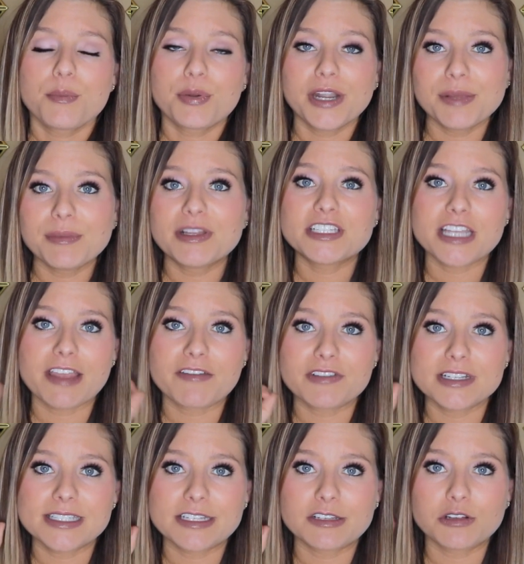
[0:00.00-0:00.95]
pretty much
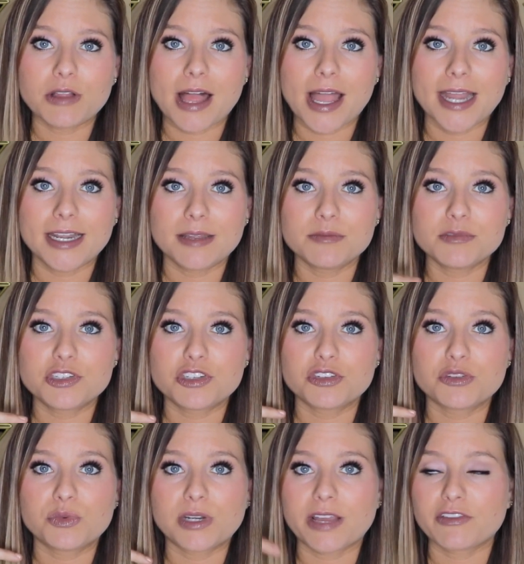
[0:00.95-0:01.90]
every single item
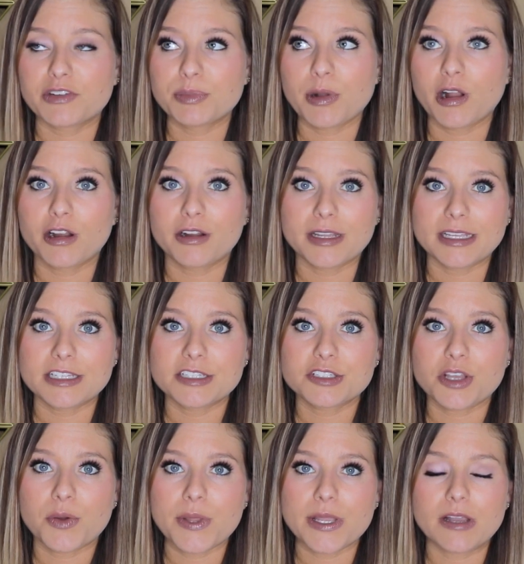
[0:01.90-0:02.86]
to whatever party
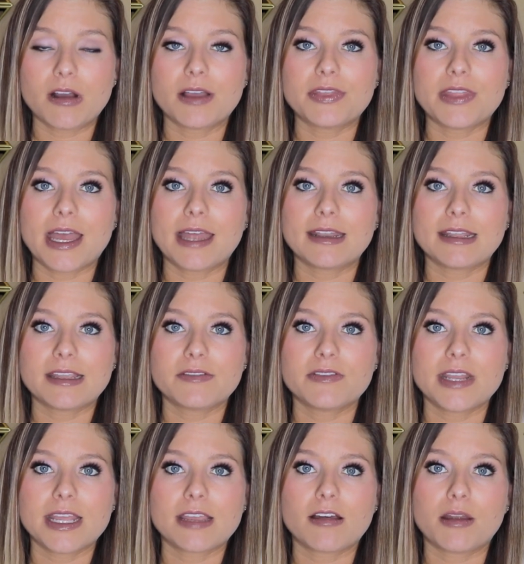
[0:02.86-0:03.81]
is going on that
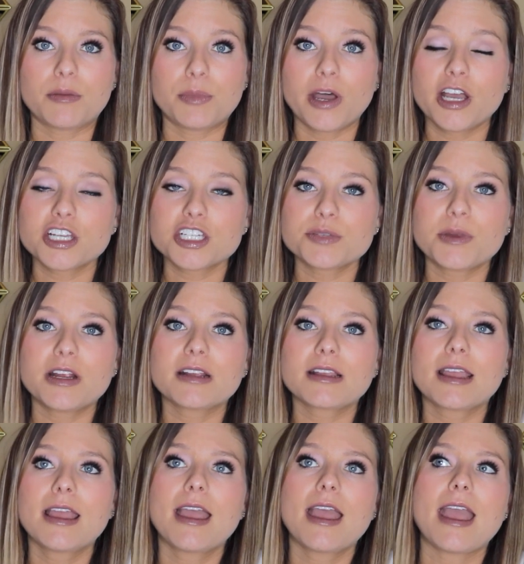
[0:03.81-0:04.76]
evening on
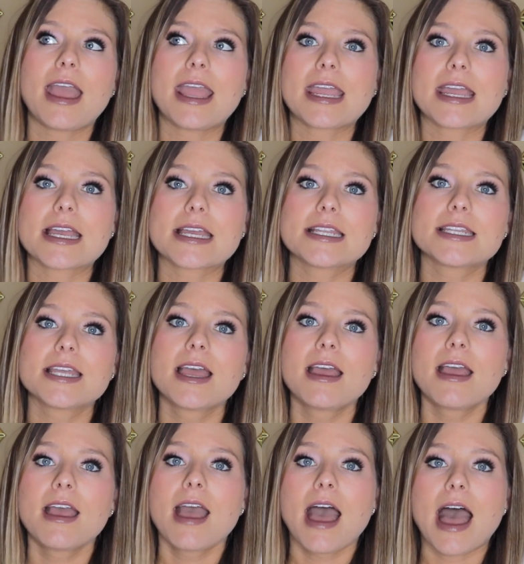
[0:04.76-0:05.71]
Poshmark. And
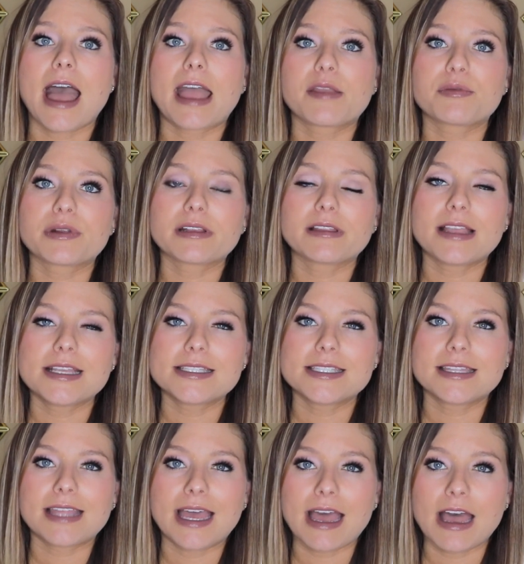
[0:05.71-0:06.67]
I realize
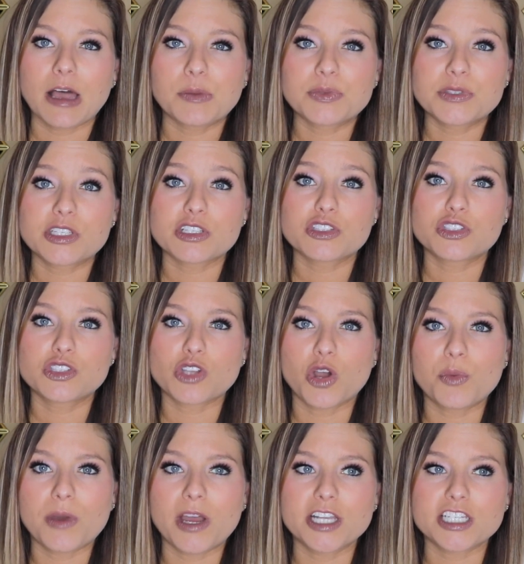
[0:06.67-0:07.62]
that that helps
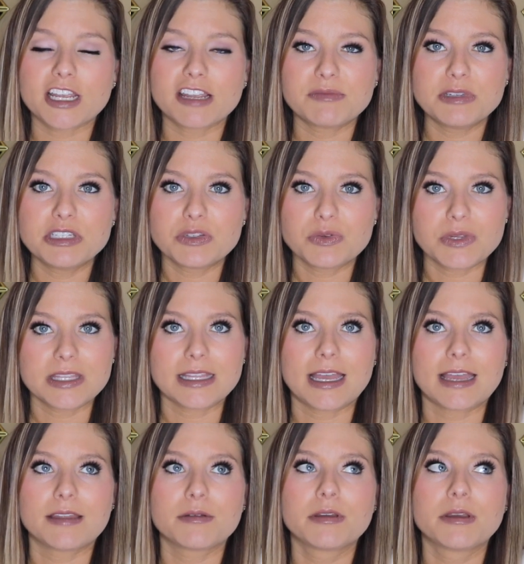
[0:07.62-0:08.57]
so much. I've been doing
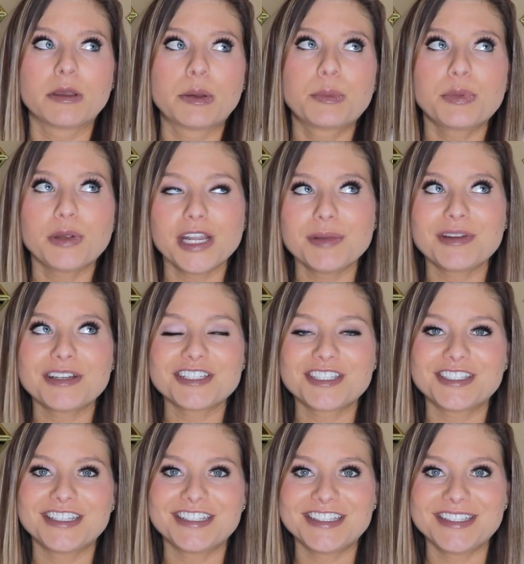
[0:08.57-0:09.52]
that pretty much
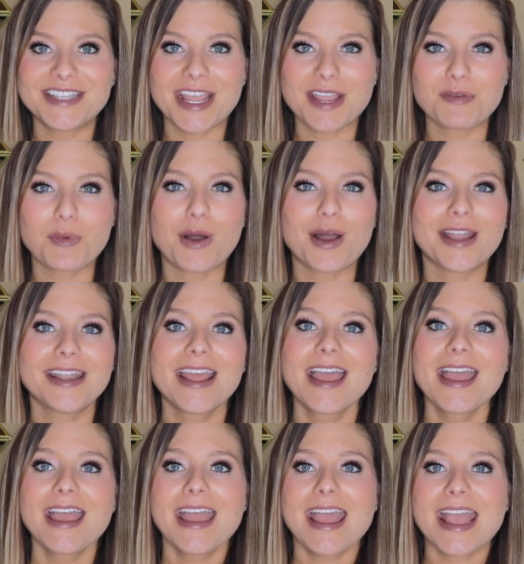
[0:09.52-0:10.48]
since day one.
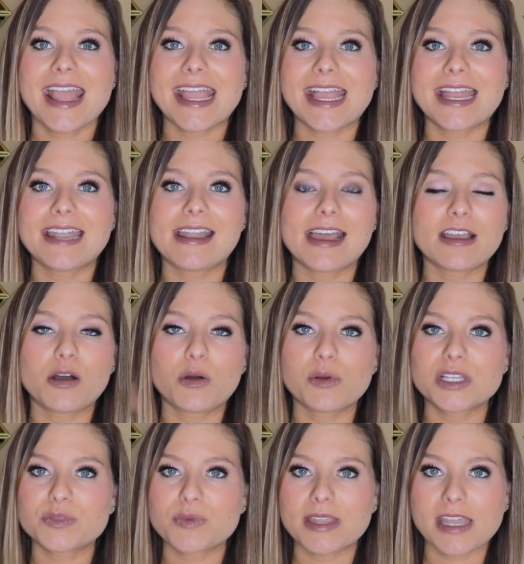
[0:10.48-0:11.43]
And I
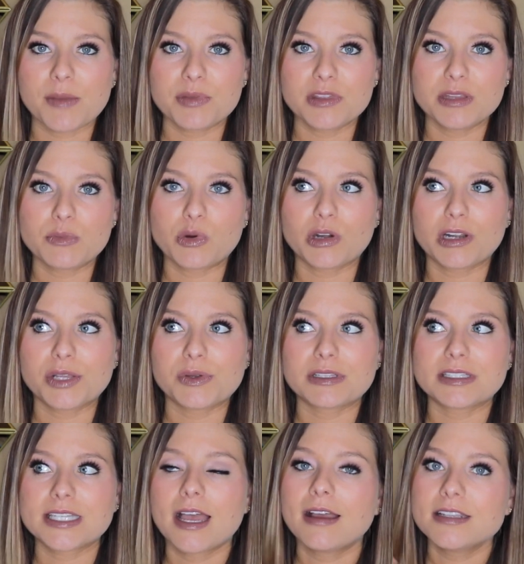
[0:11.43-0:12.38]
always wake up in the morning
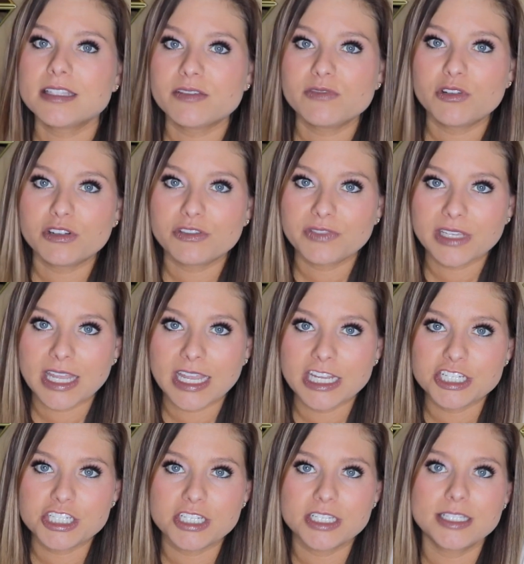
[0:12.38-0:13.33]
with tons of
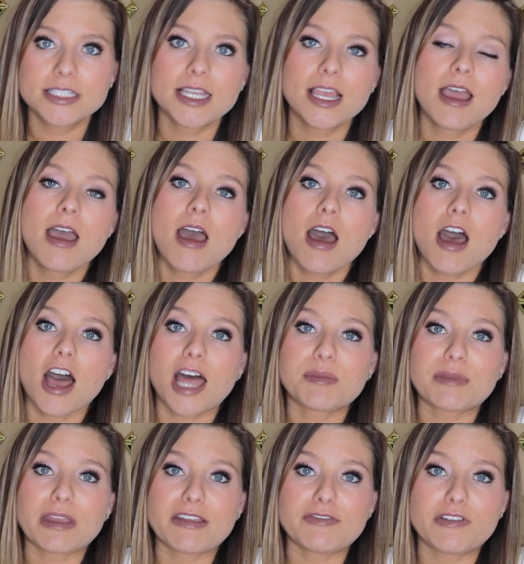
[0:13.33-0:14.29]
notifications
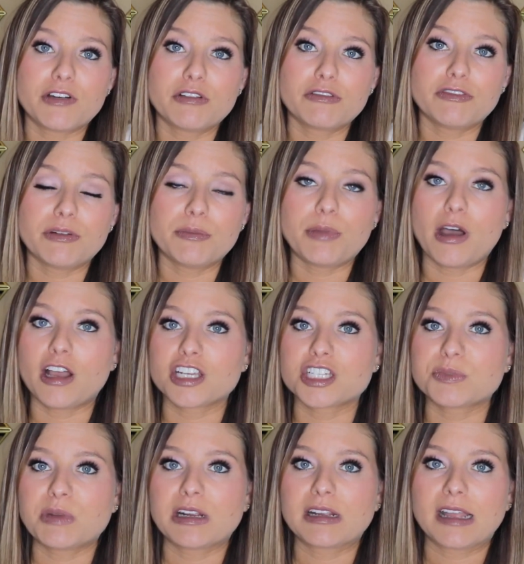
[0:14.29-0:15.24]
on my phone from
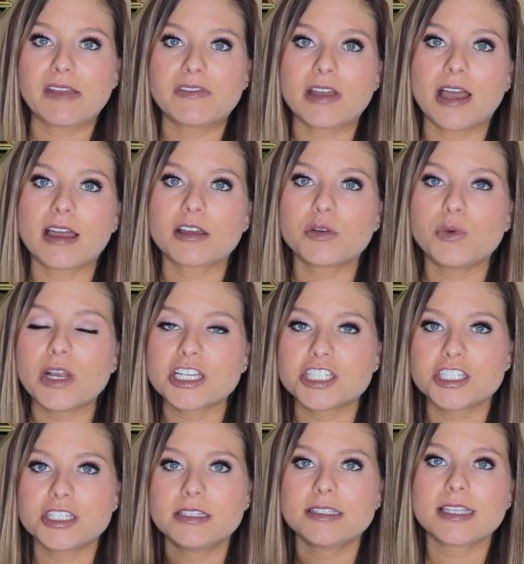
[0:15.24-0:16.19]
Poshmark. I've got
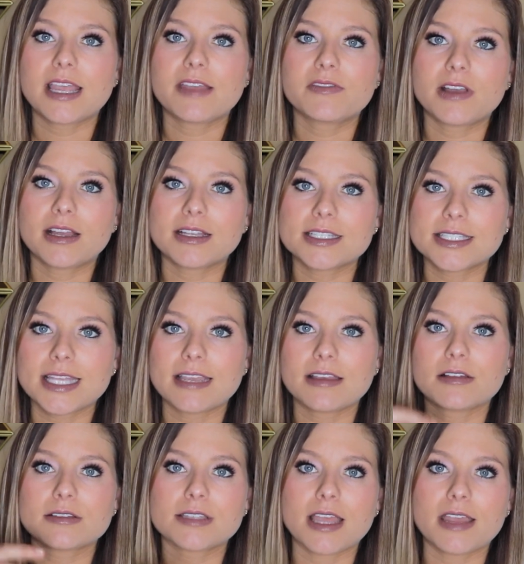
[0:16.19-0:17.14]
questions, I've got
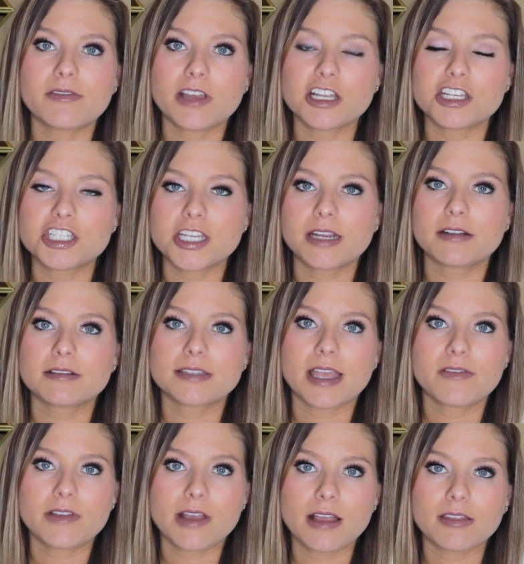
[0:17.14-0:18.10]
sales, I've got shares,
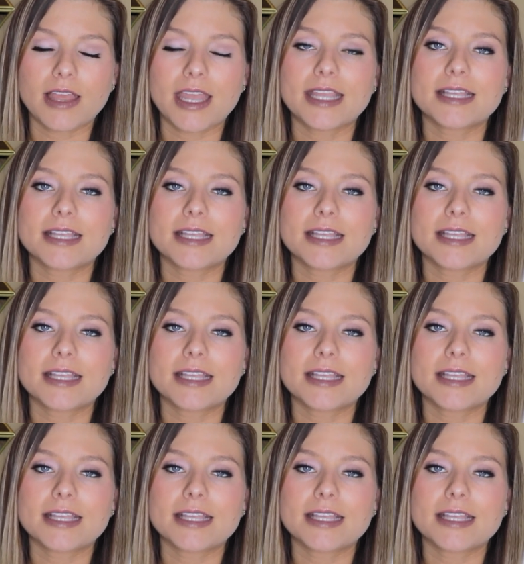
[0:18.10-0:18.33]
I've got